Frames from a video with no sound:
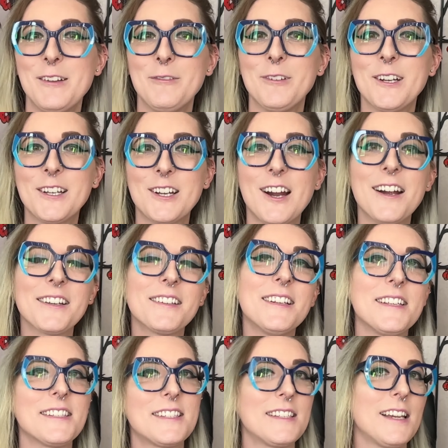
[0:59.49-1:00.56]

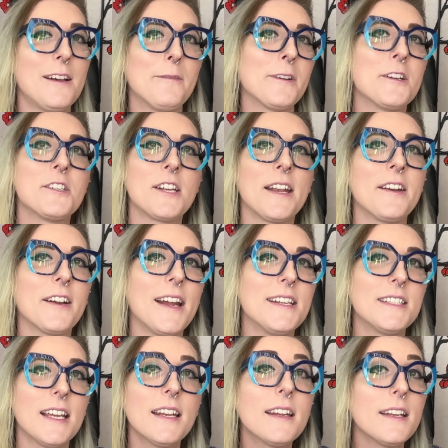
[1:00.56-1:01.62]
regardless of your gender
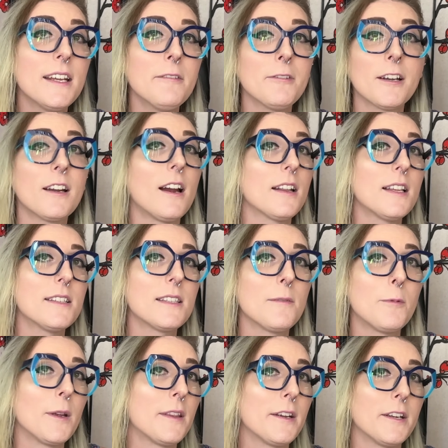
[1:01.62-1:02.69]
identity, regardless
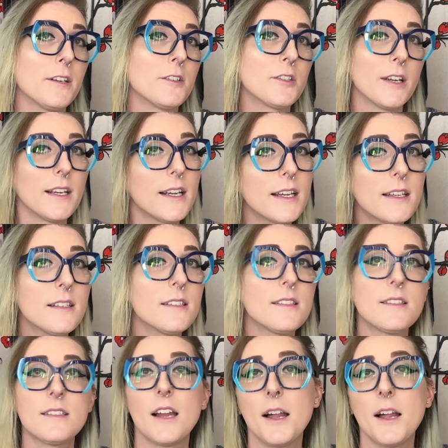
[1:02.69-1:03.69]
of whether you're trans,